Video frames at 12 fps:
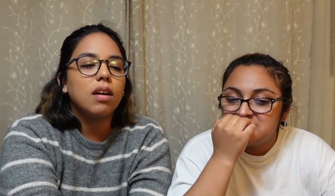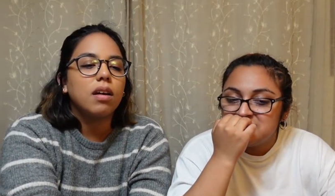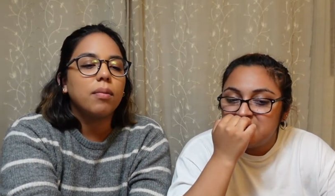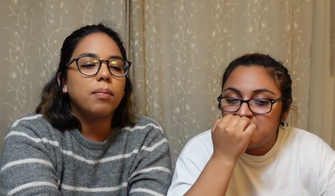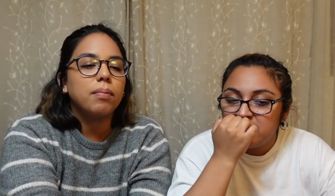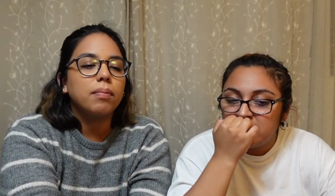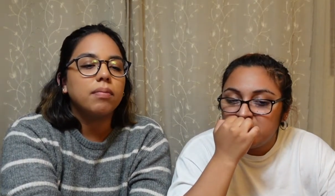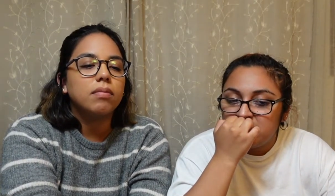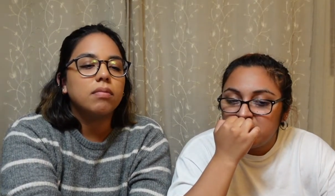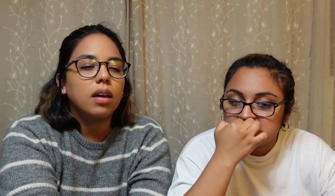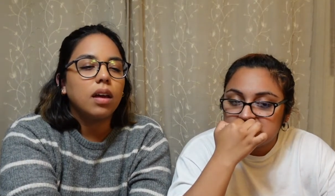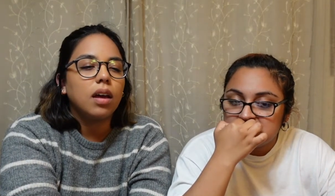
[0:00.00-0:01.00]
Speaker 1: Um,
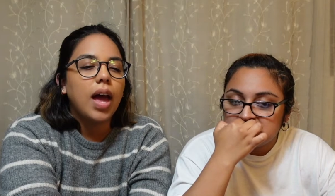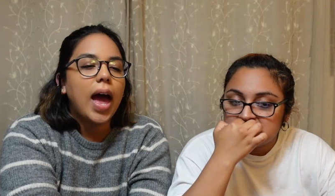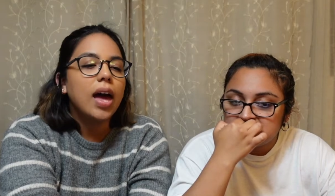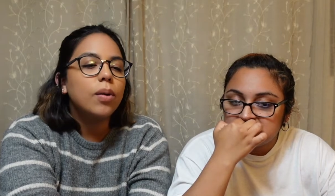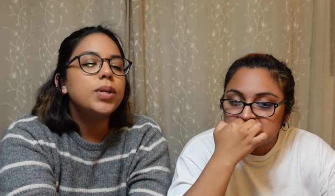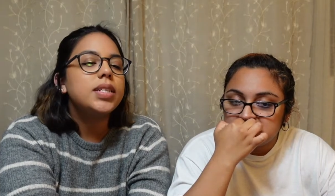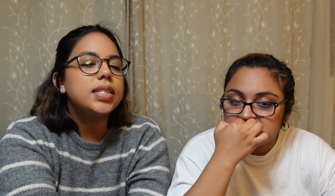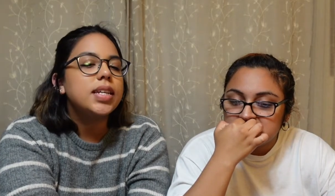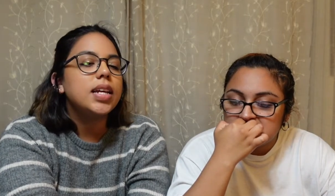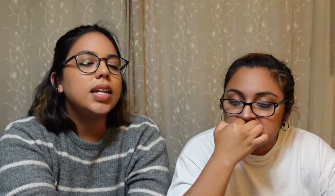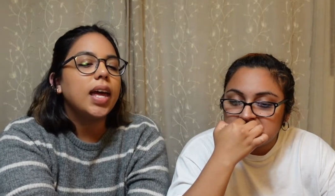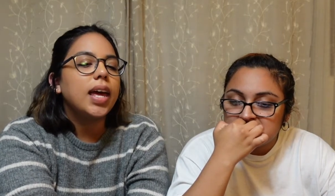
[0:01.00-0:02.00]
I would
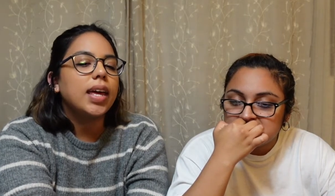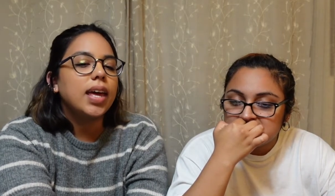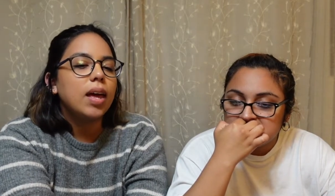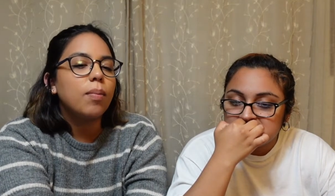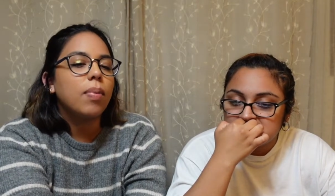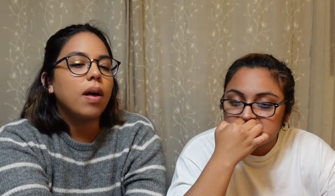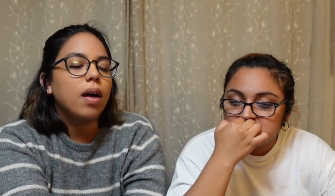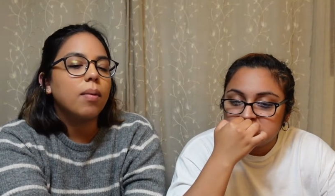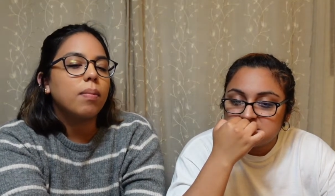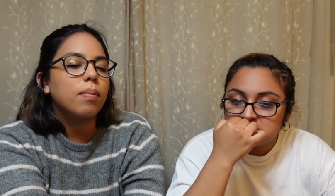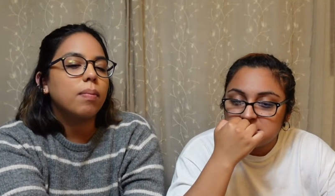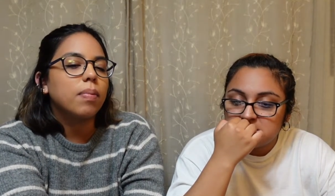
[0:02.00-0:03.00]
say like hip
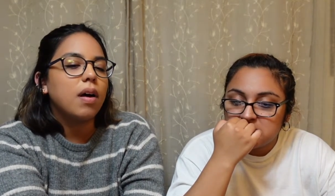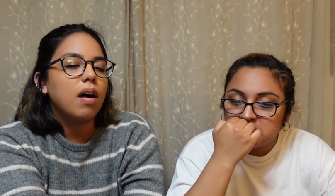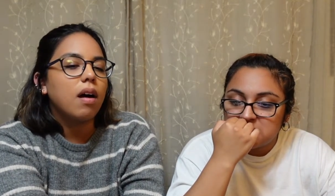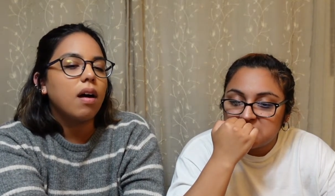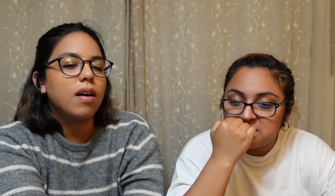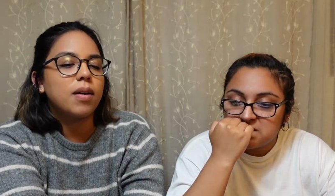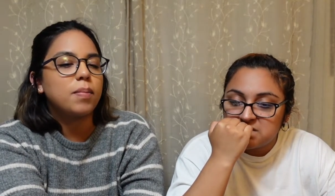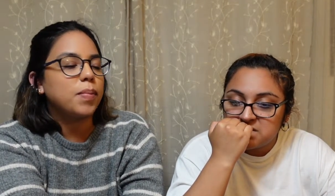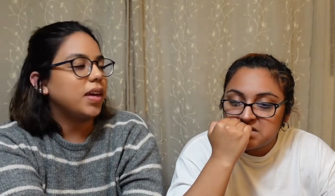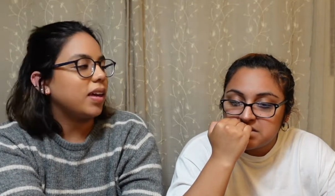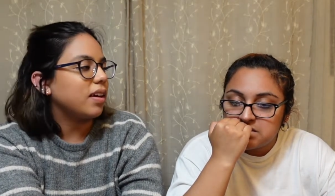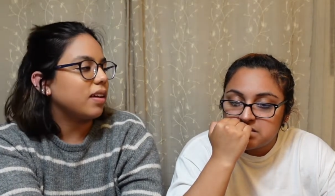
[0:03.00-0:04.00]
hop,
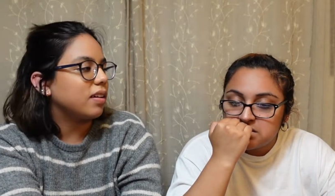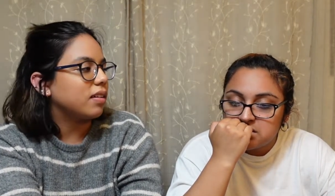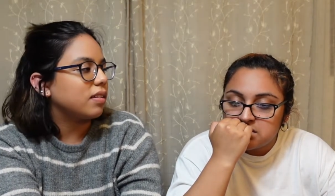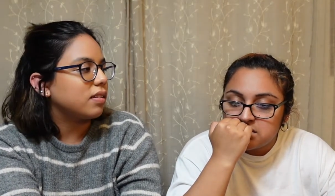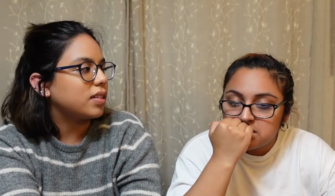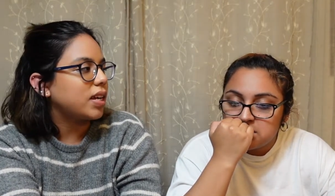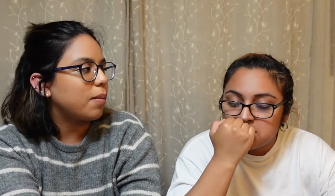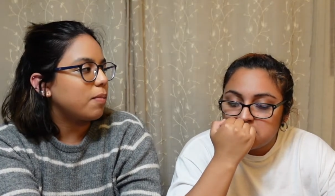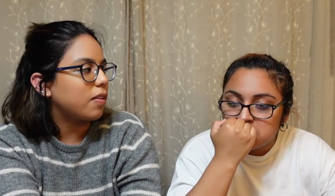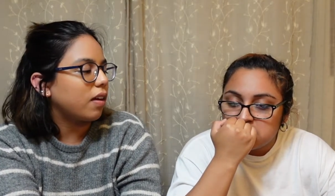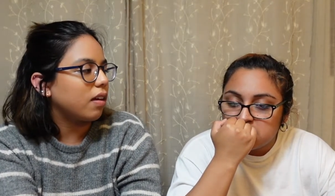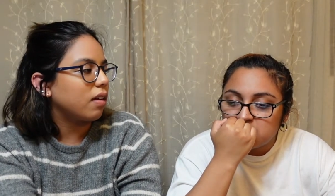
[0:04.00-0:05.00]
R&B
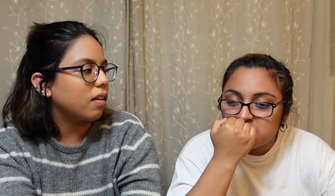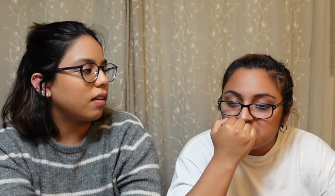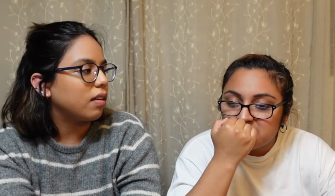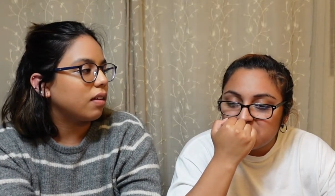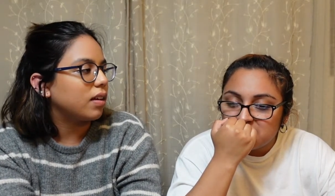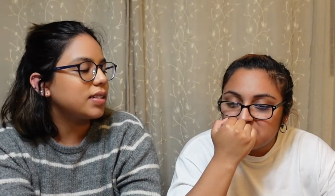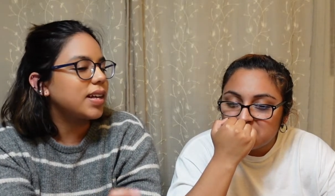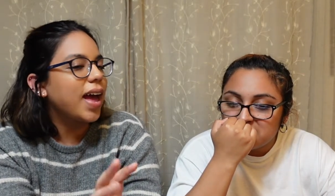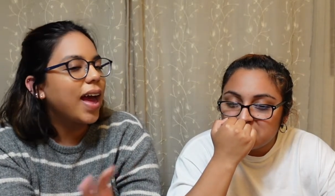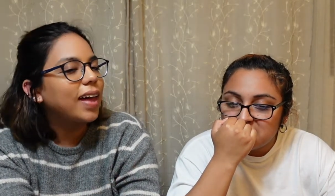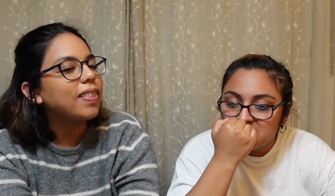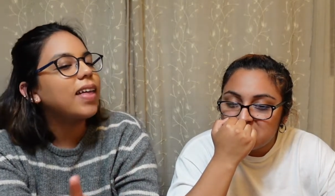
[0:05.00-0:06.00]
type thing. Would you? Because it
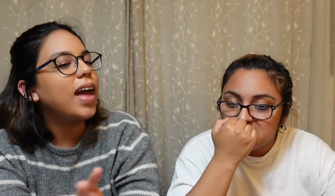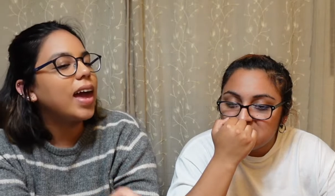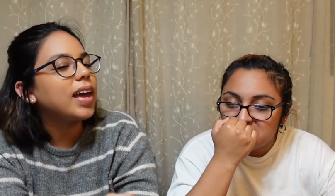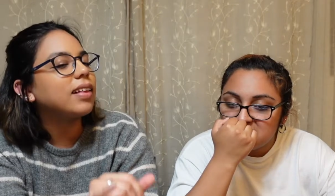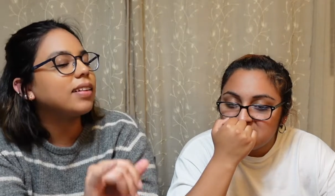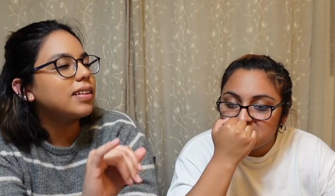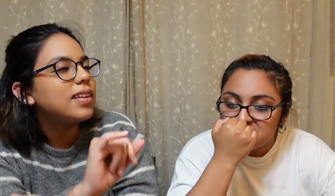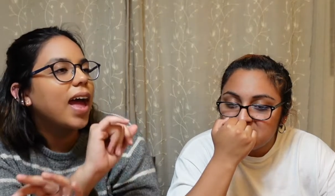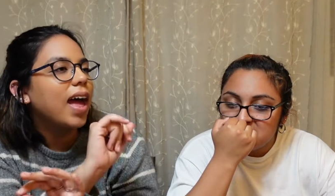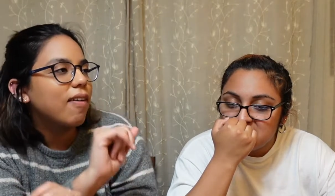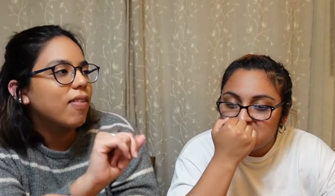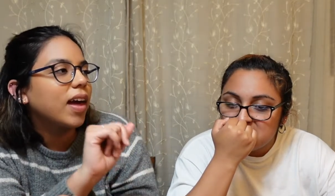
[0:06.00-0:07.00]
had that, it did
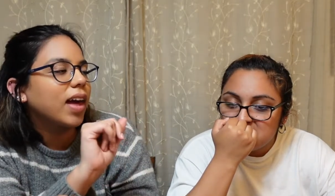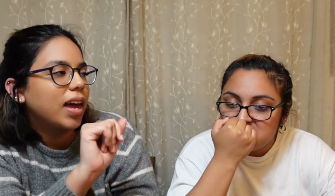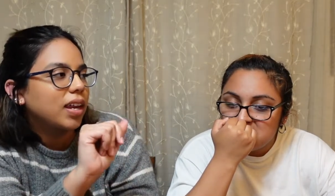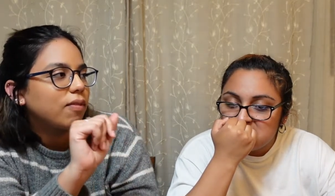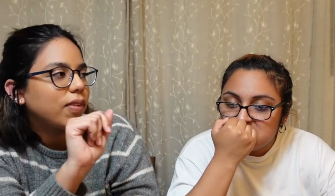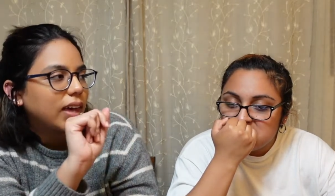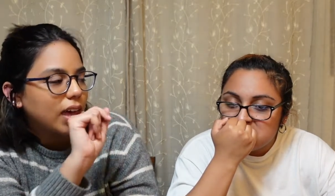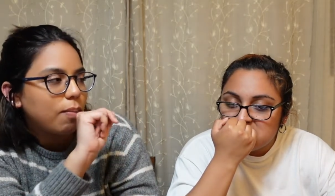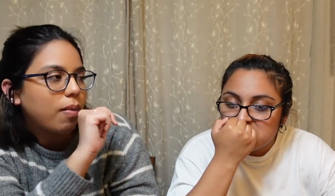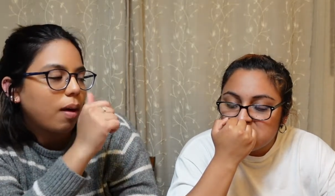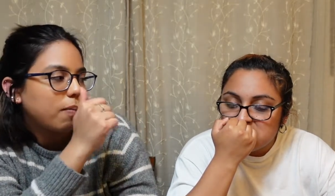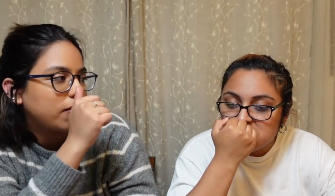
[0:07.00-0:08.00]
have that kind of like hip
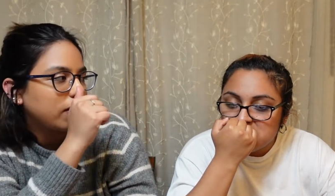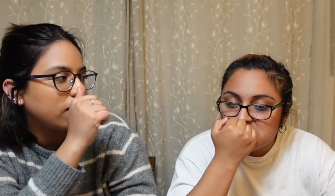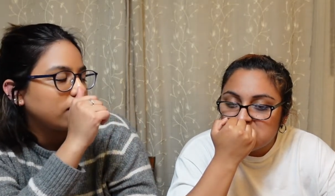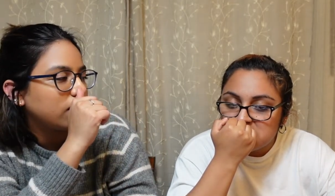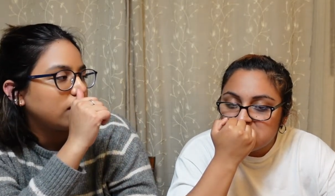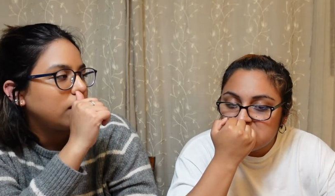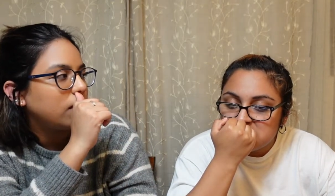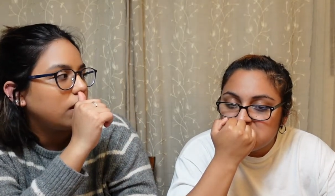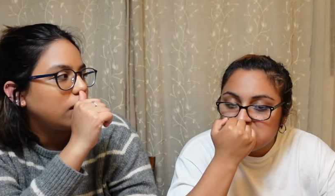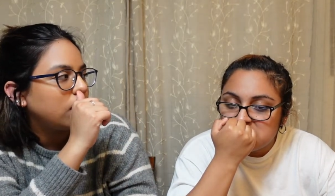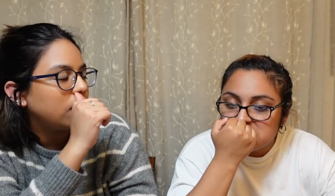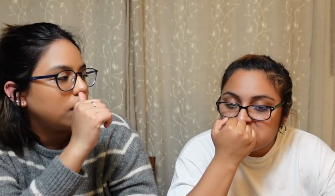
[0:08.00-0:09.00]
hop feel.
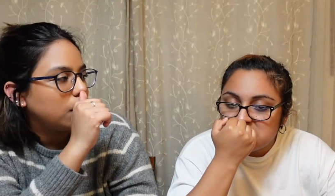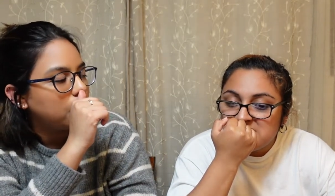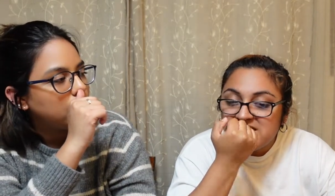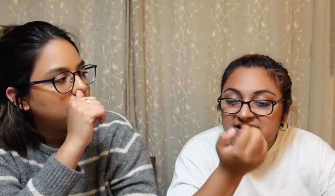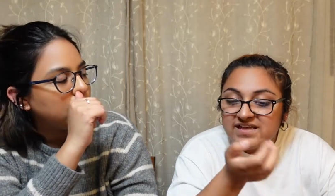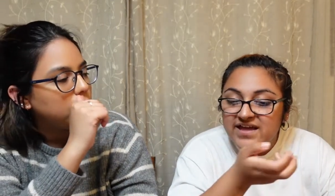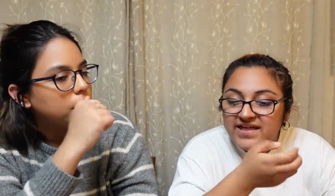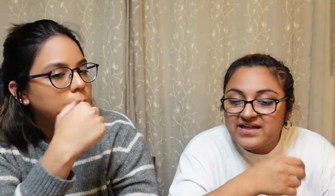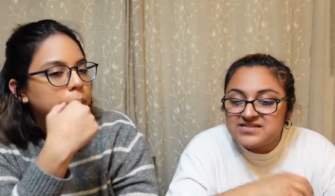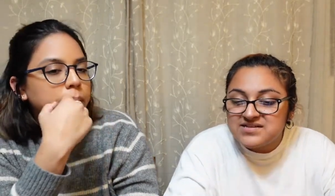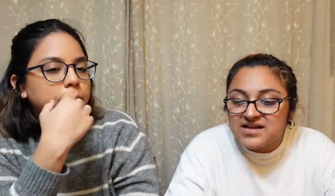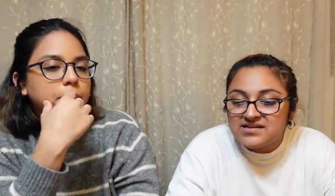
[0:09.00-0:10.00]
Yeah,
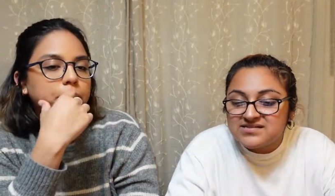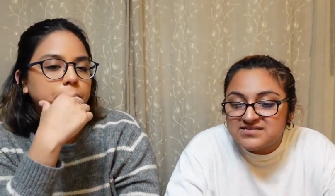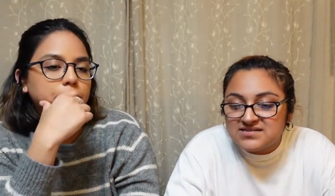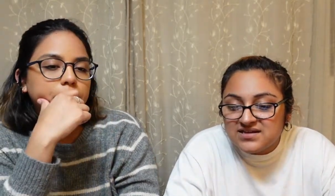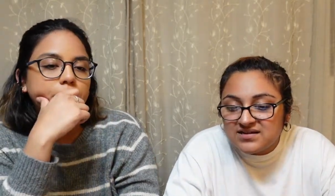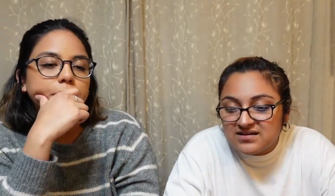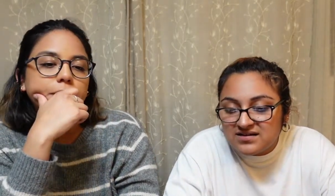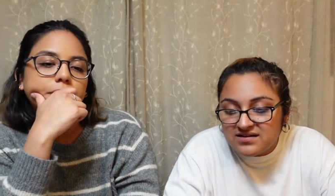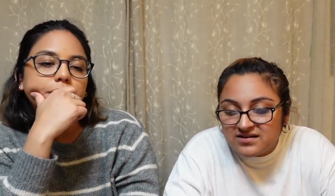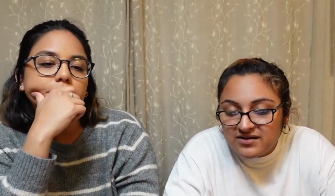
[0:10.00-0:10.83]
it's, uh, it's like